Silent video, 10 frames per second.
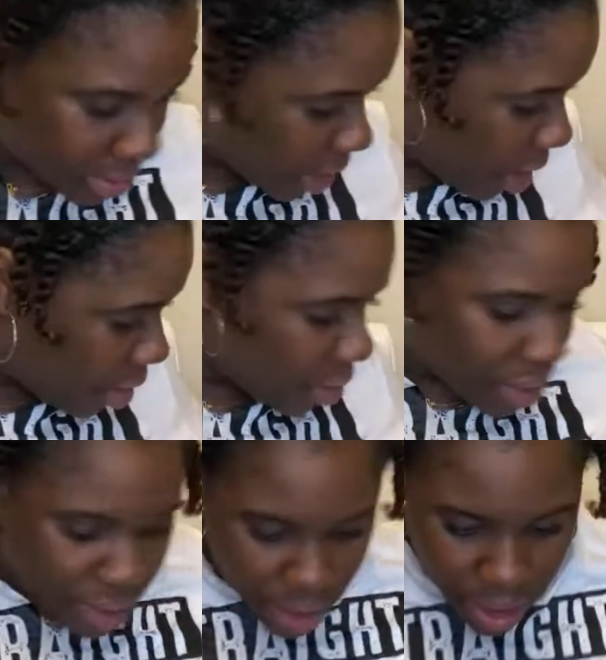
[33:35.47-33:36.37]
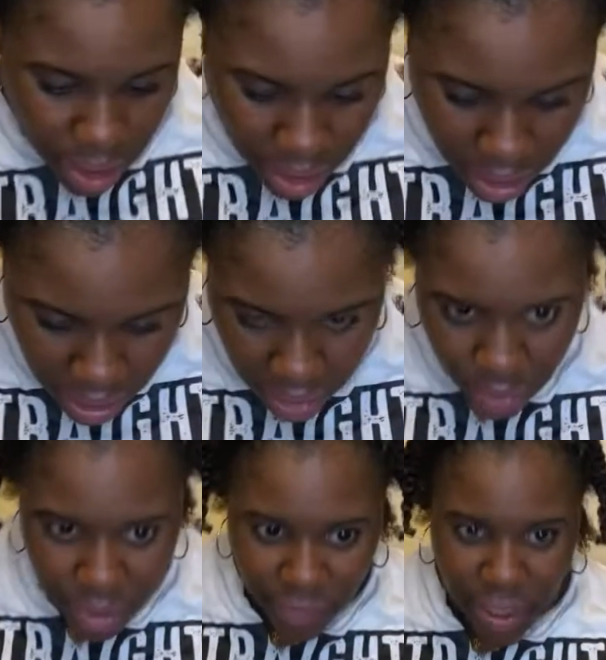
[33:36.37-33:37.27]
oh I
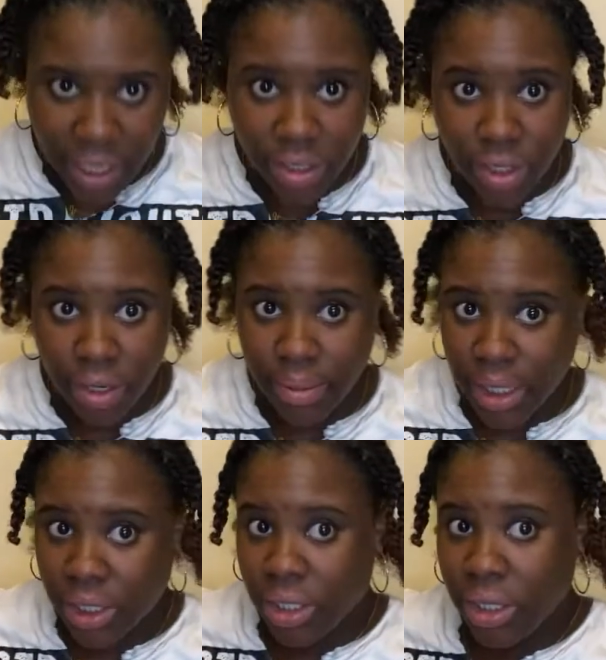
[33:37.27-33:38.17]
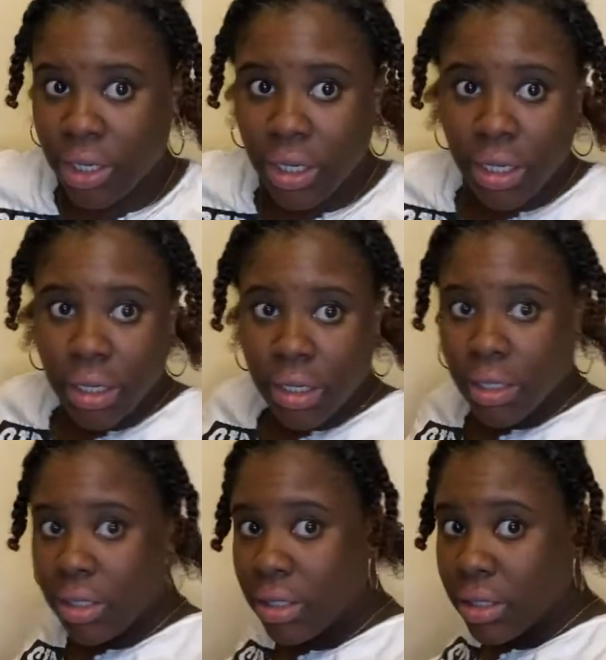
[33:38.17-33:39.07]
wonder if I can turn my chair.
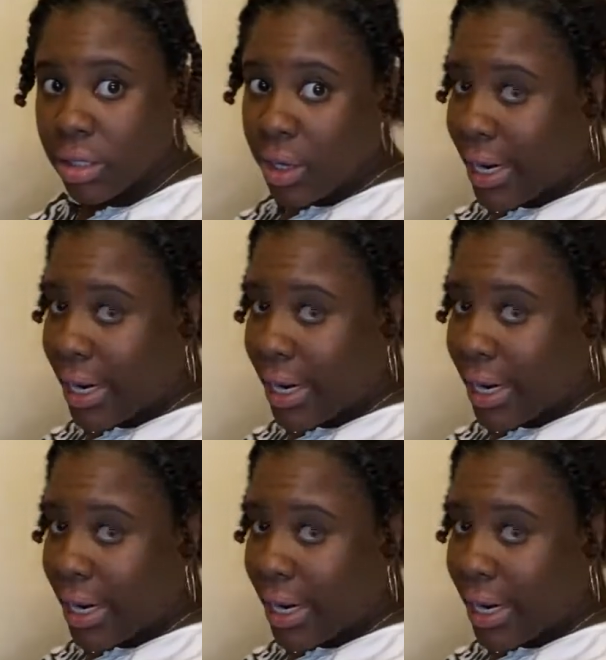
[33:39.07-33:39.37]
So I